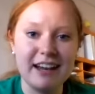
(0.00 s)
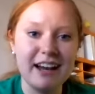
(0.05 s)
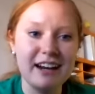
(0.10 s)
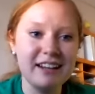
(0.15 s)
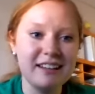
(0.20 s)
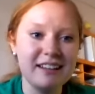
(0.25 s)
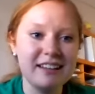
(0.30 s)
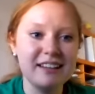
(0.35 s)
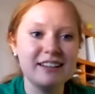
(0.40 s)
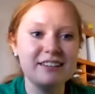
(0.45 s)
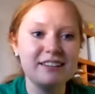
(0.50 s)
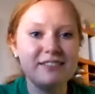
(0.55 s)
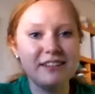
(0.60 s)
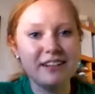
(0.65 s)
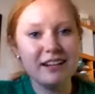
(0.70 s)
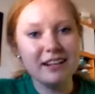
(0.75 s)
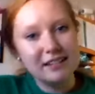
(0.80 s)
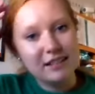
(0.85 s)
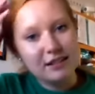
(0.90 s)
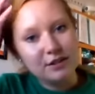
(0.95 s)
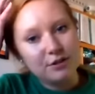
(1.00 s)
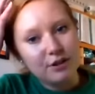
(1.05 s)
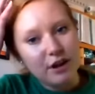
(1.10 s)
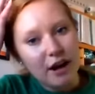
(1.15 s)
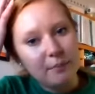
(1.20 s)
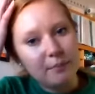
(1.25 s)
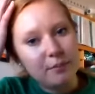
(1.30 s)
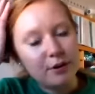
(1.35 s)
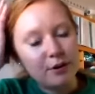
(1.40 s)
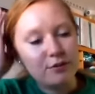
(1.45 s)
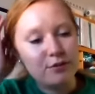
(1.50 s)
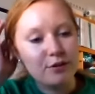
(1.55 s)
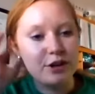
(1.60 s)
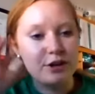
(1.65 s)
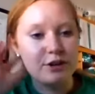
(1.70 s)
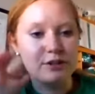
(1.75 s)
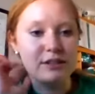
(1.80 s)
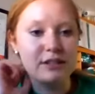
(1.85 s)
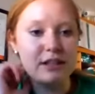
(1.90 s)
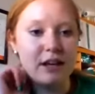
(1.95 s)
Kind of think of it as a scrapbook for
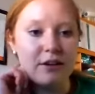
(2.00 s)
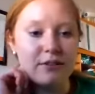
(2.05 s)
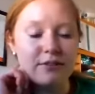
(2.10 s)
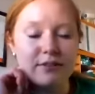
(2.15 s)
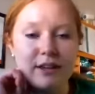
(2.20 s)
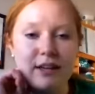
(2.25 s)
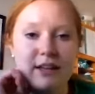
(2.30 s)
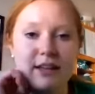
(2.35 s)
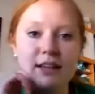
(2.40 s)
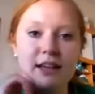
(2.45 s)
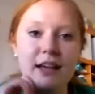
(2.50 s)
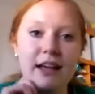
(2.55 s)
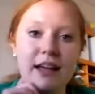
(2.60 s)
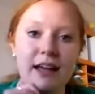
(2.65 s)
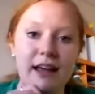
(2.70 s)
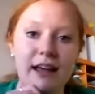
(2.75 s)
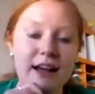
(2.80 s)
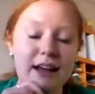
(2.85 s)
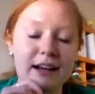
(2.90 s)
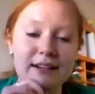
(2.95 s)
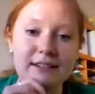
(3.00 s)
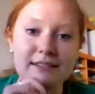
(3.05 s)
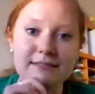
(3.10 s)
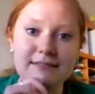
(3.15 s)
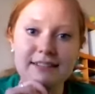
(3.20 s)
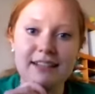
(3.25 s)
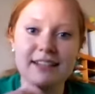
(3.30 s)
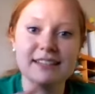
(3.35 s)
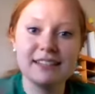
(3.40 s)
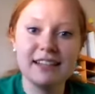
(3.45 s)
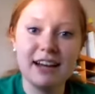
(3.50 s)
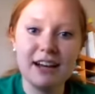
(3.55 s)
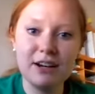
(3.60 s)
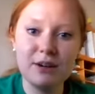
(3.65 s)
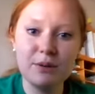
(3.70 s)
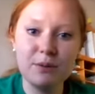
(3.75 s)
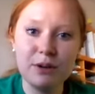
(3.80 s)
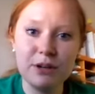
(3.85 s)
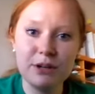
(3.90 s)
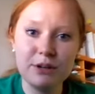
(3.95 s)
yourself. And that's
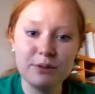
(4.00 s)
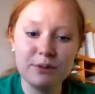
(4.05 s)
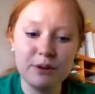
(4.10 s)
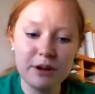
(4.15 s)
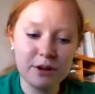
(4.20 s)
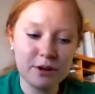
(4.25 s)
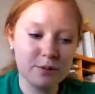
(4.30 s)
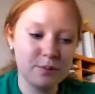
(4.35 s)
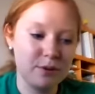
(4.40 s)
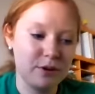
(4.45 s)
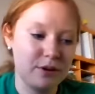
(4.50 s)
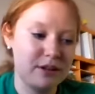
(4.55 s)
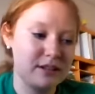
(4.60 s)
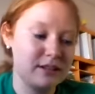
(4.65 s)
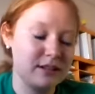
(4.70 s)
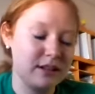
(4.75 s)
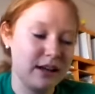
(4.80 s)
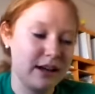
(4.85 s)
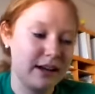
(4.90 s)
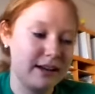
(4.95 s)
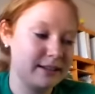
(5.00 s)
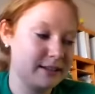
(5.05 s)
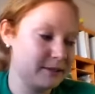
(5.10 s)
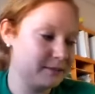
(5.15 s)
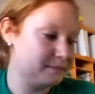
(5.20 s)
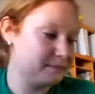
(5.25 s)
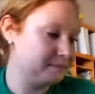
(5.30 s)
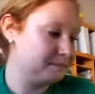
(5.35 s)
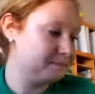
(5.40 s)
kind of what your record book is like.